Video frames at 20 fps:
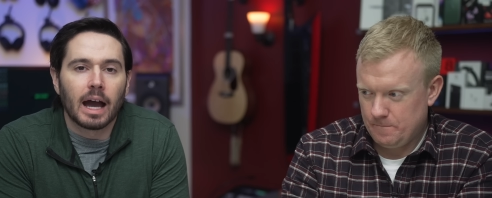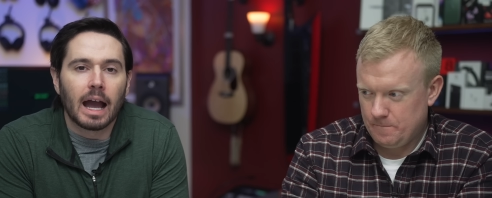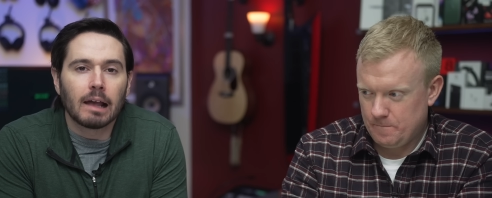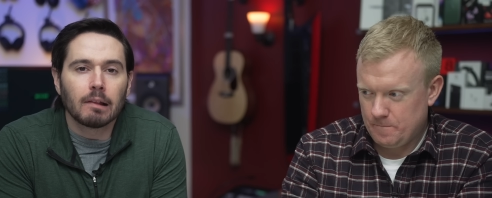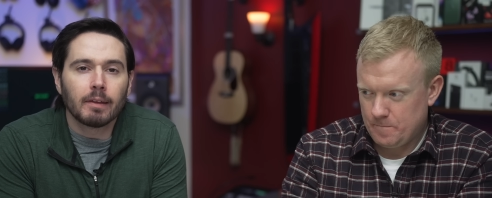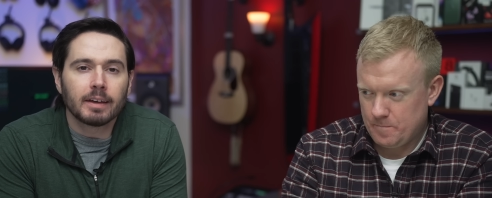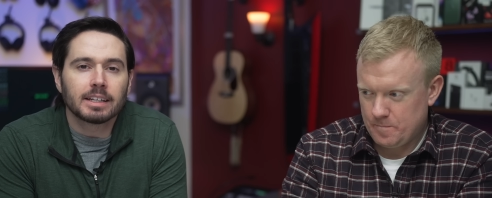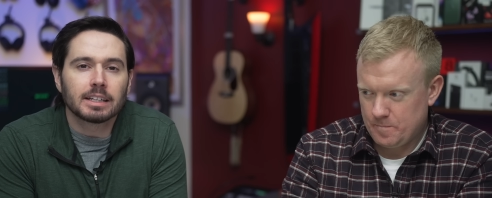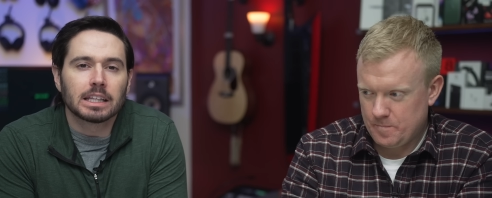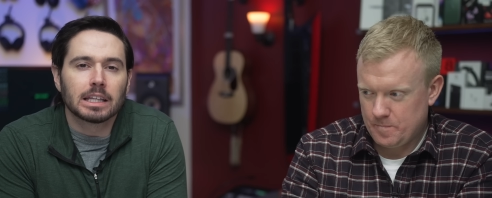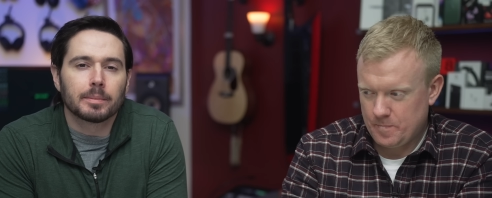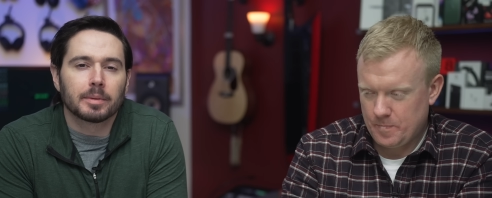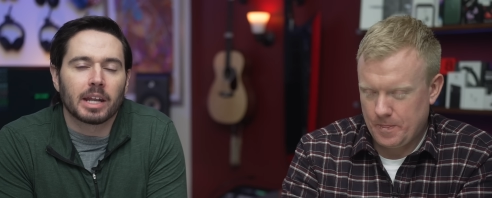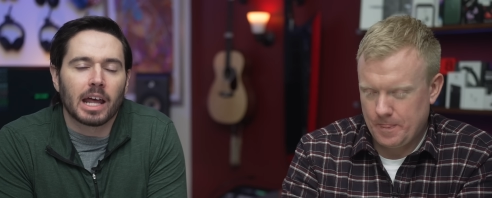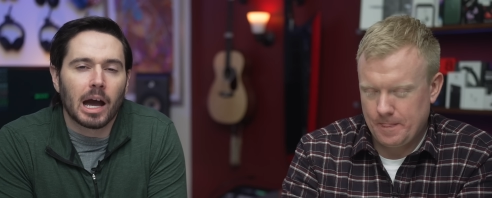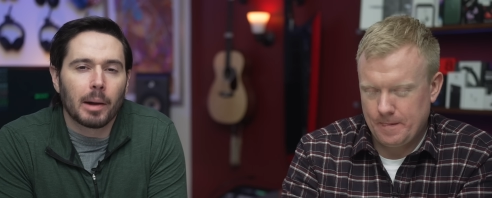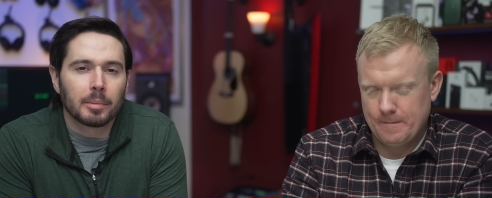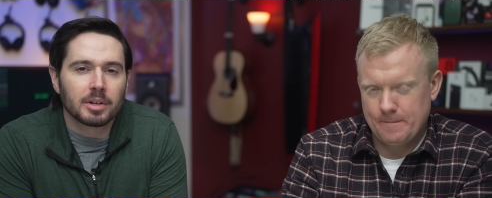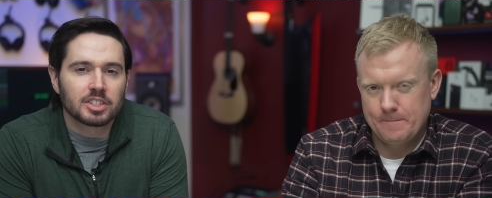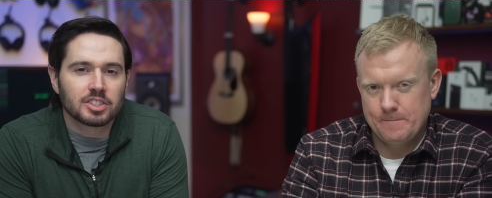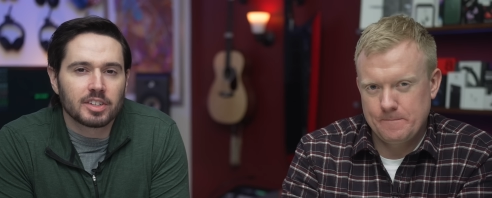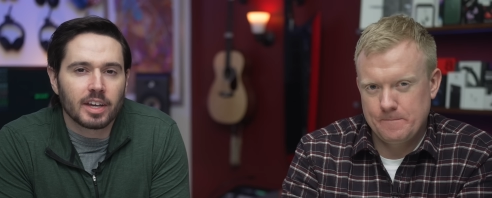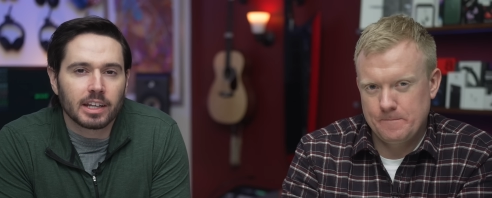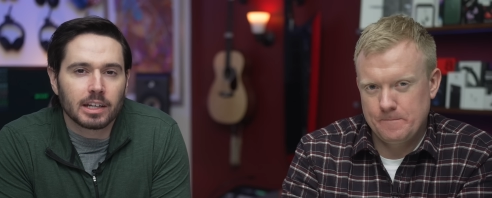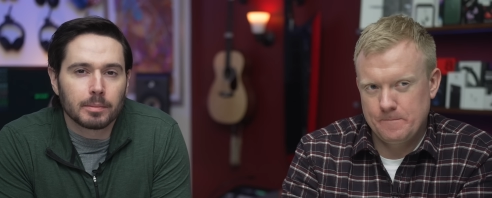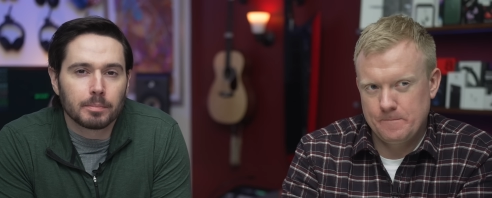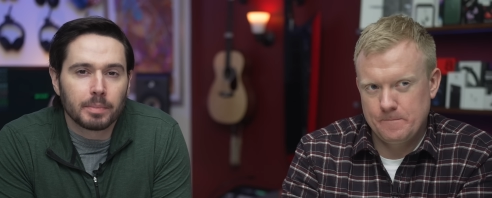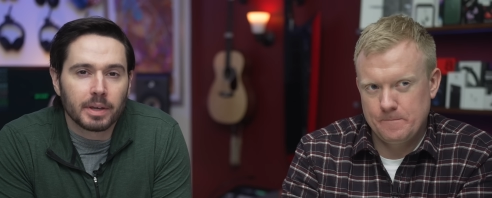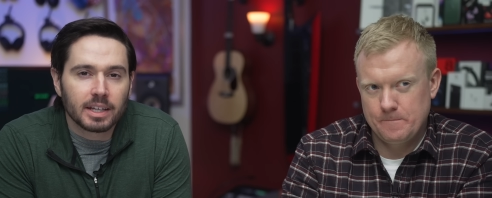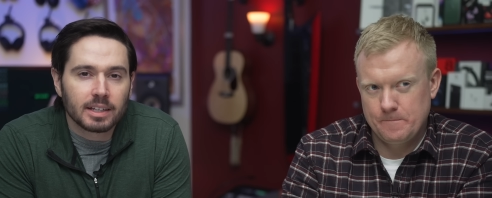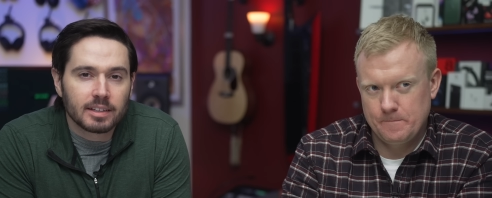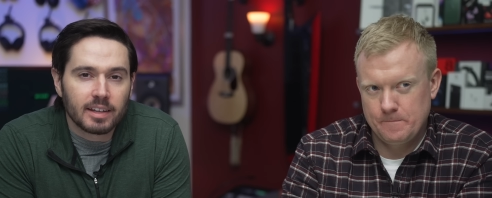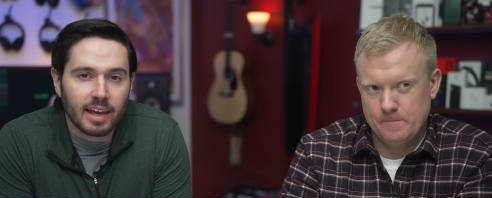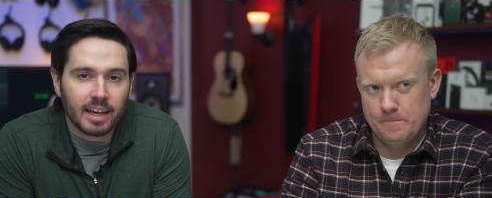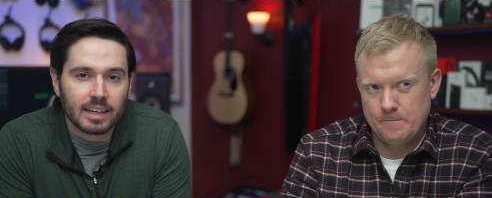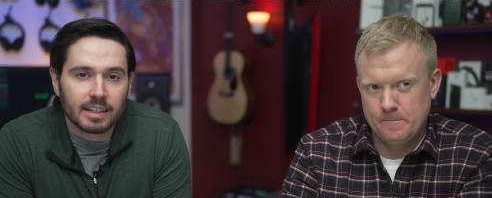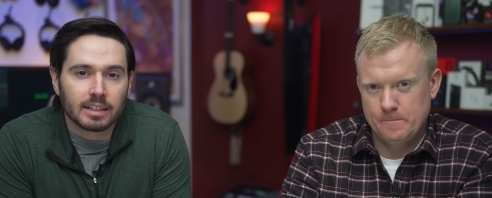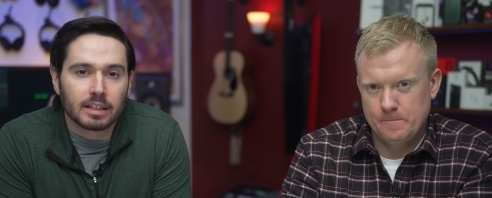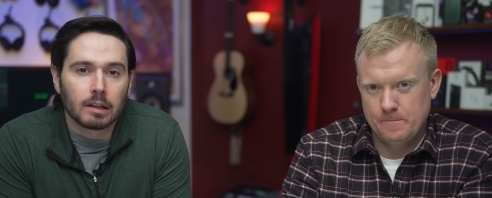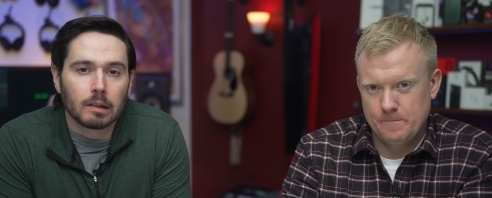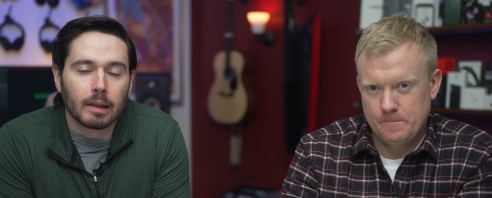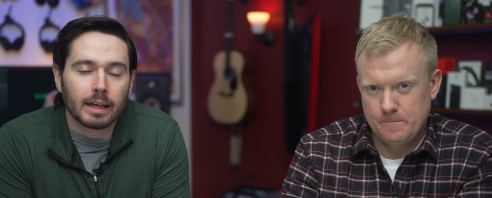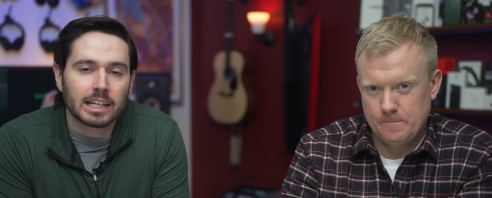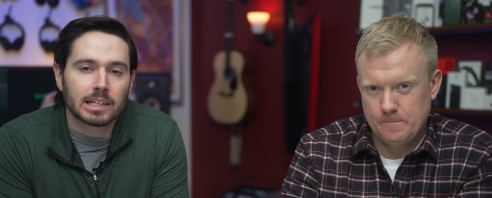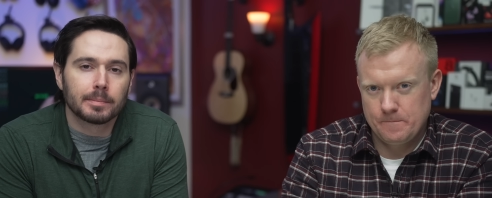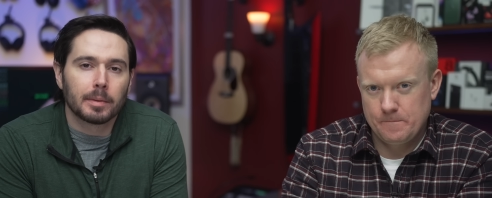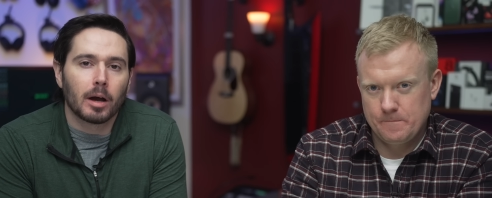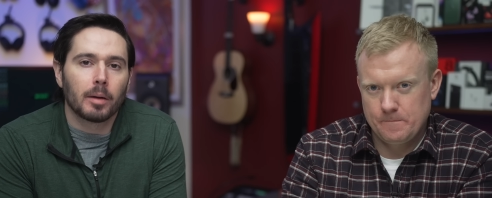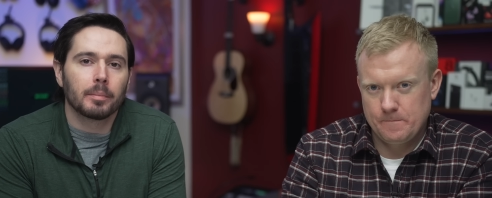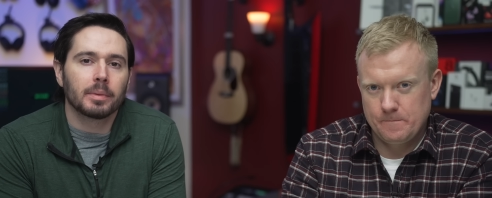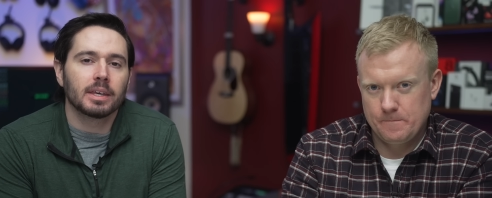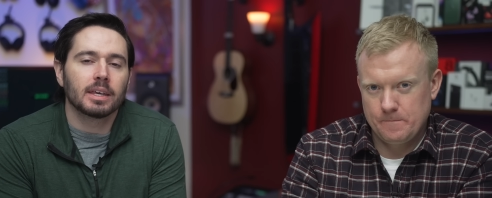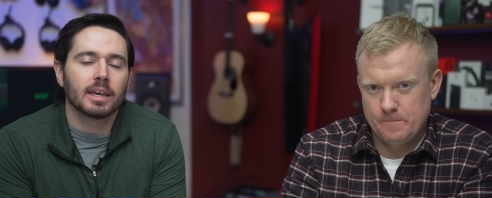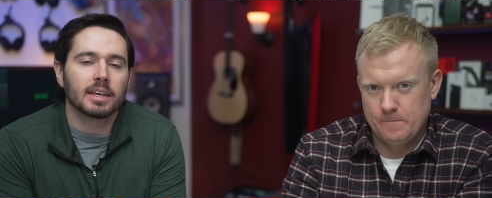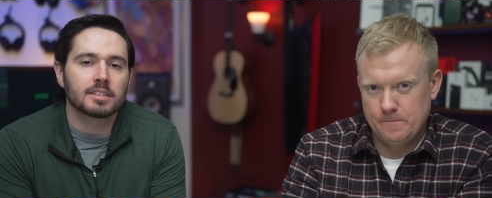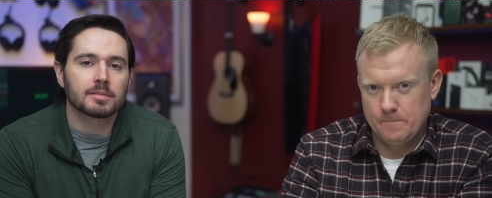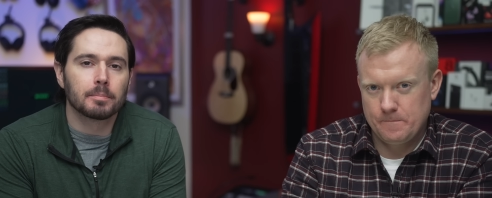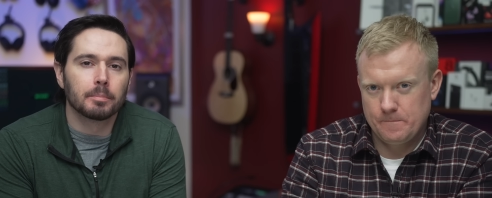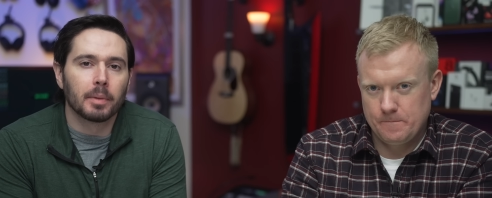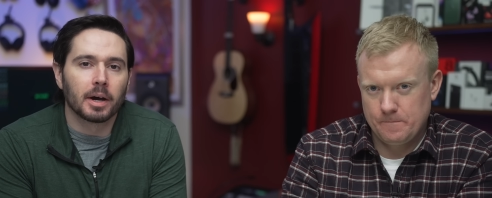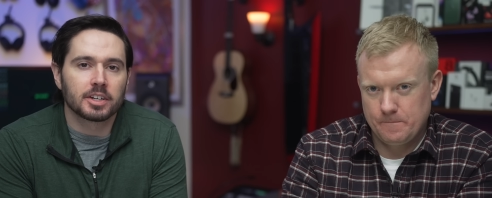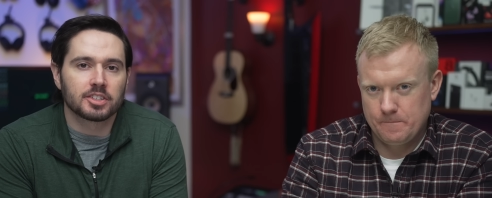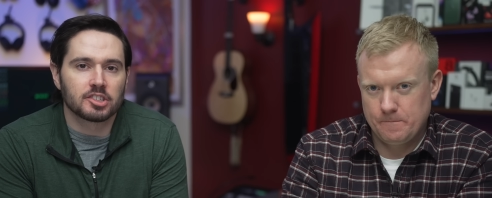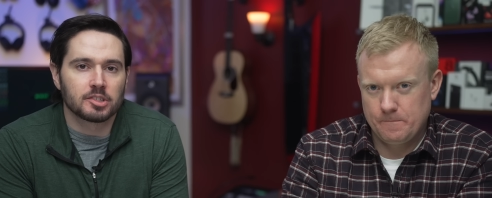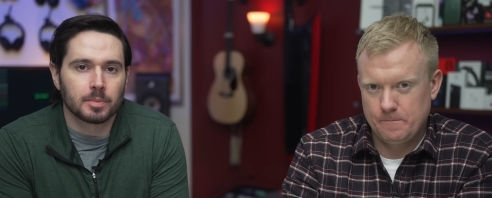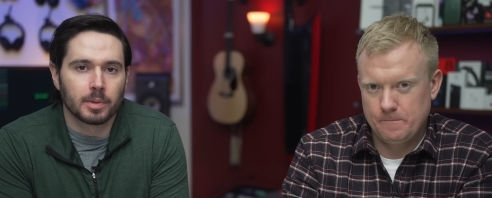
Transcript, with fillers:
Speaker 1: I like to limit how much data big tech can collect about me as much as